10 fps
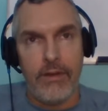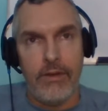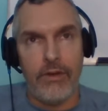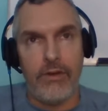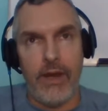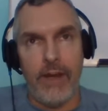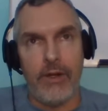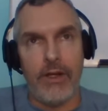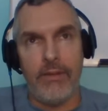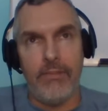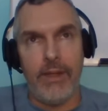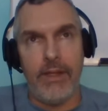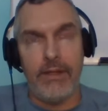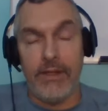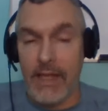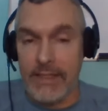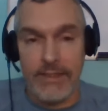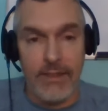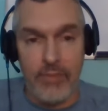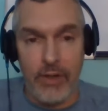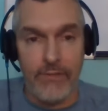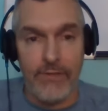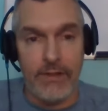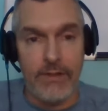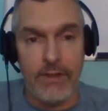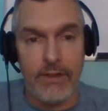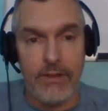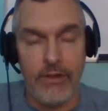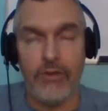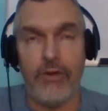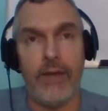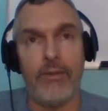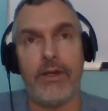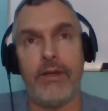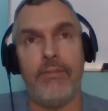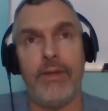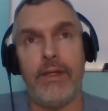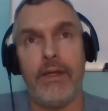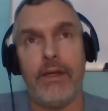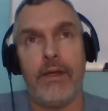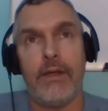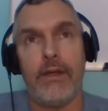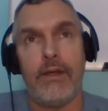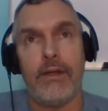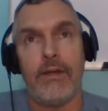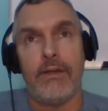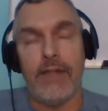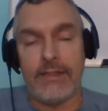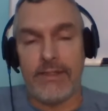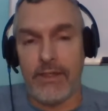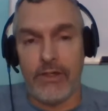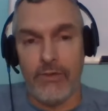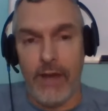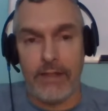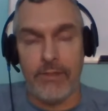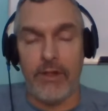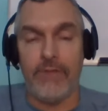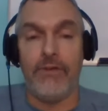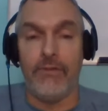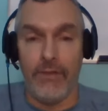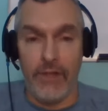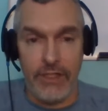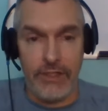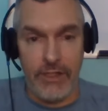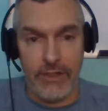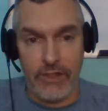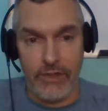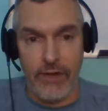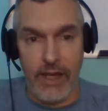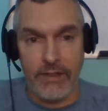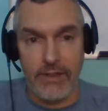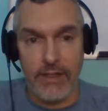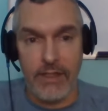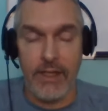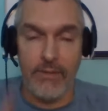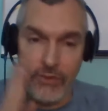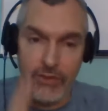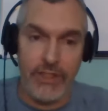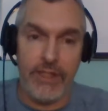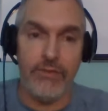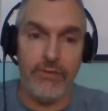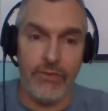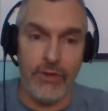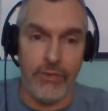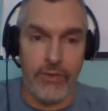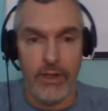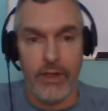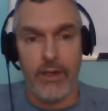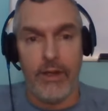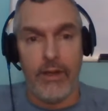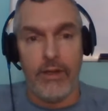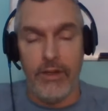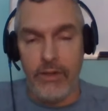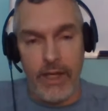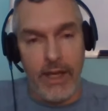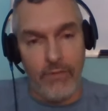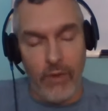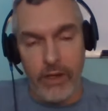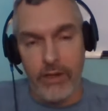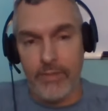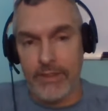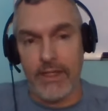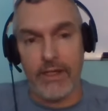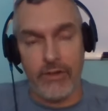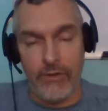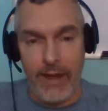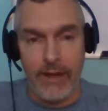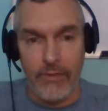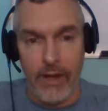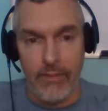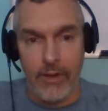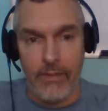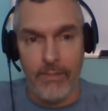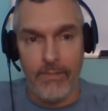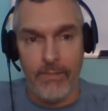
your grammar can be less than perfect. Your grammar can be less than correct. But if your volition is correct, it will see you through. You can have one hundred percent correct grammar